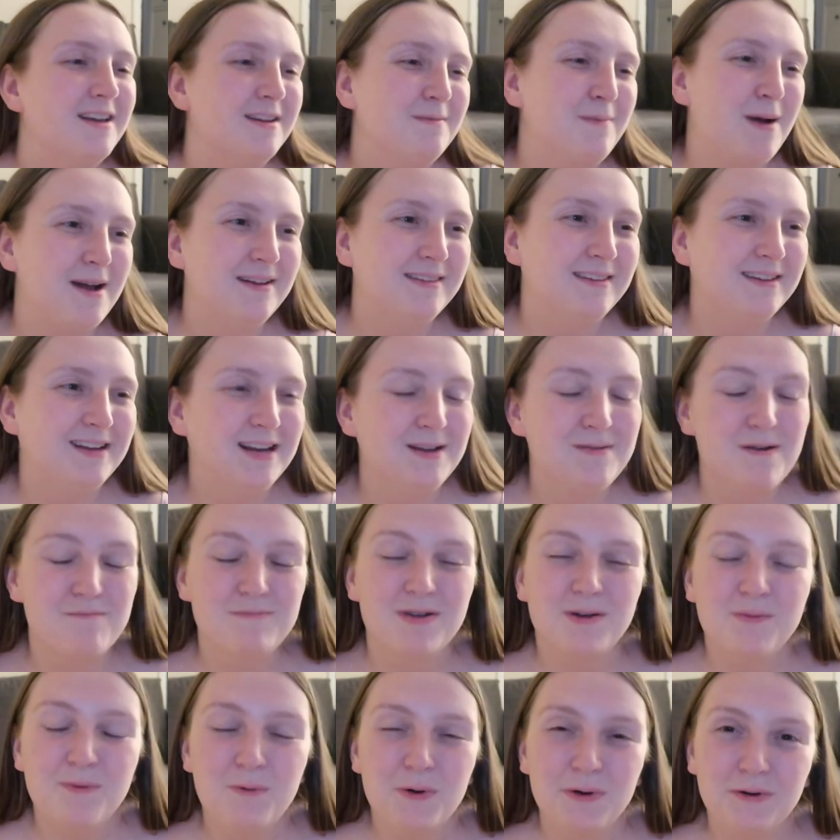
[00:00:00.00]
basically when
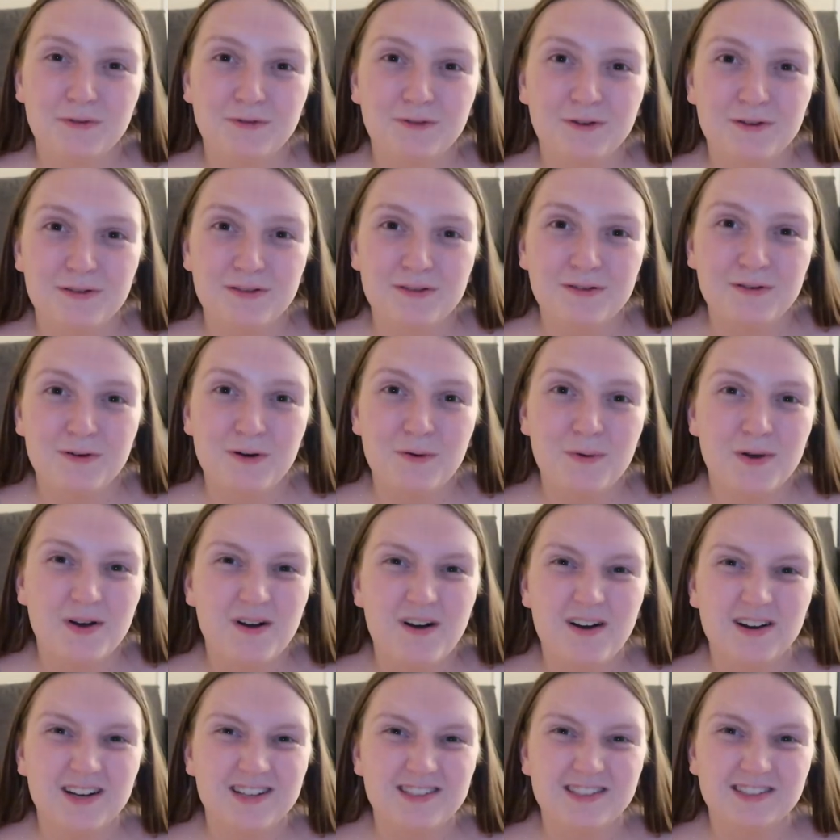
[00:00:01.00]
we walked through the door, we
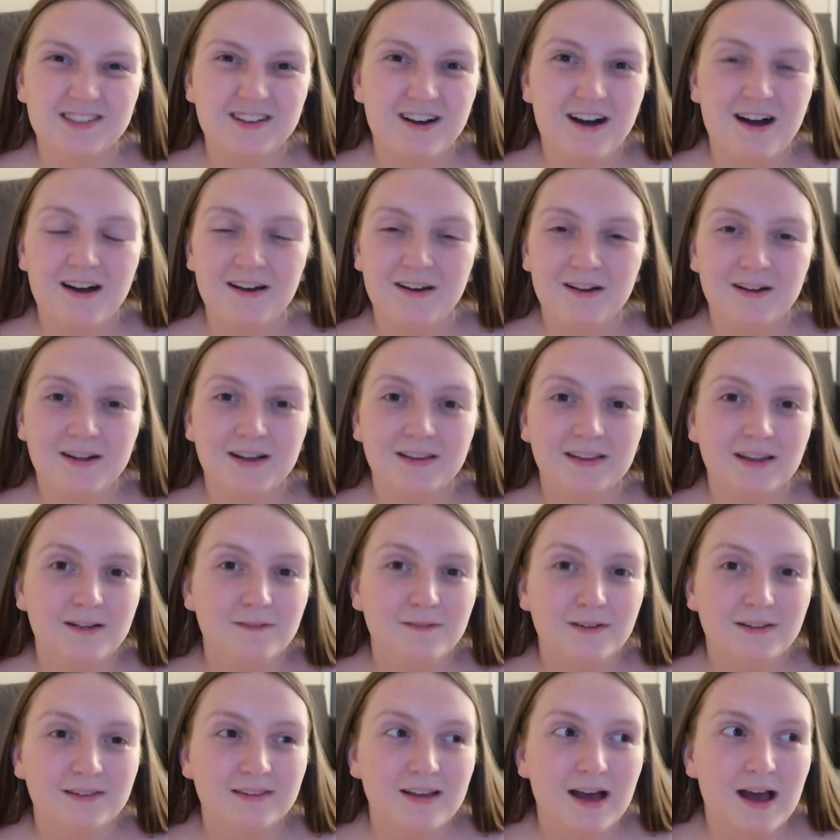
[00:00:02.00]
kind of just got a look as if
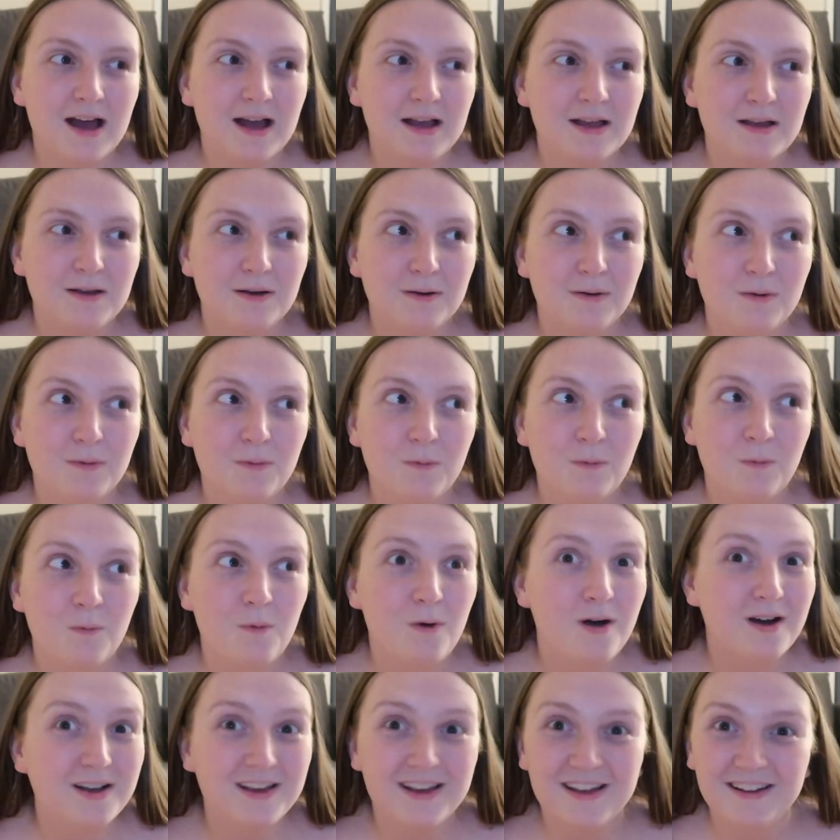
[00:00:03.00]
to say,
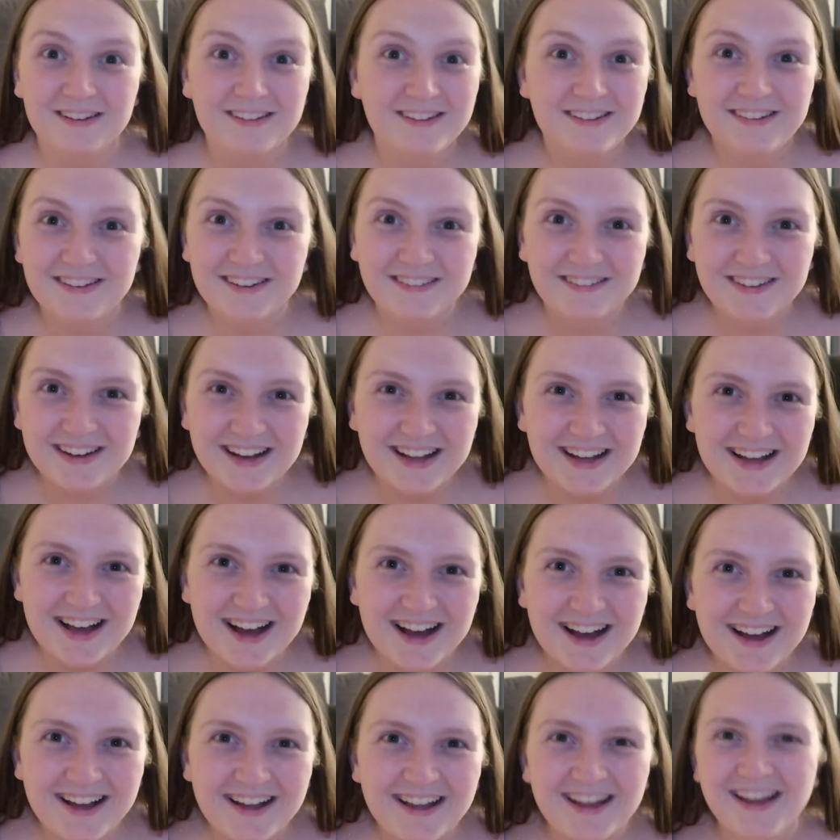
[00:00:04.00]
what are you two doing
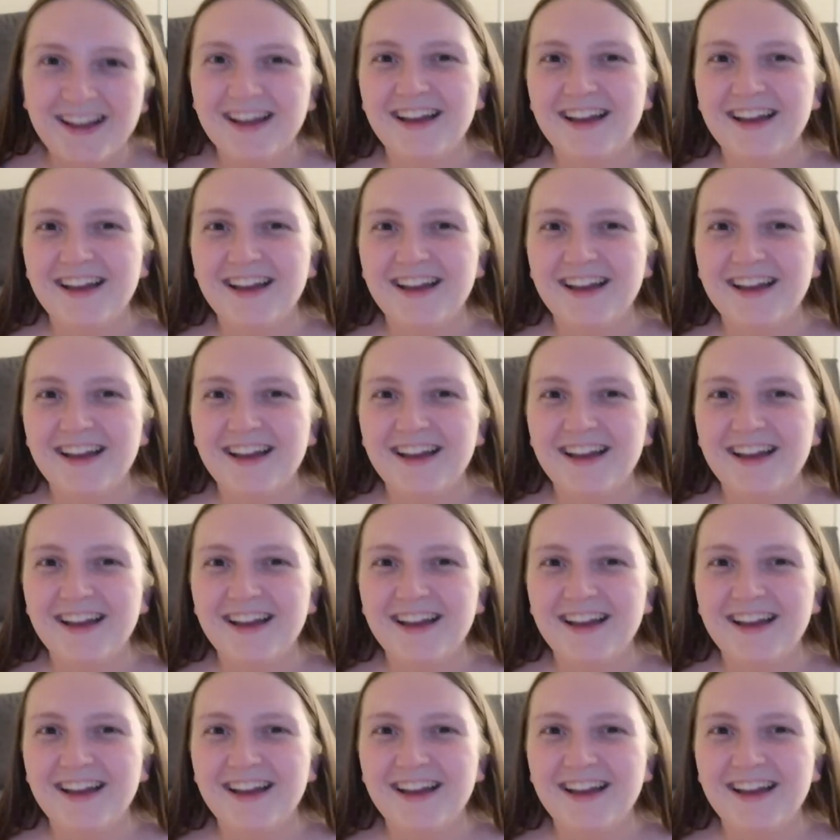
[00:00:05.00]
here?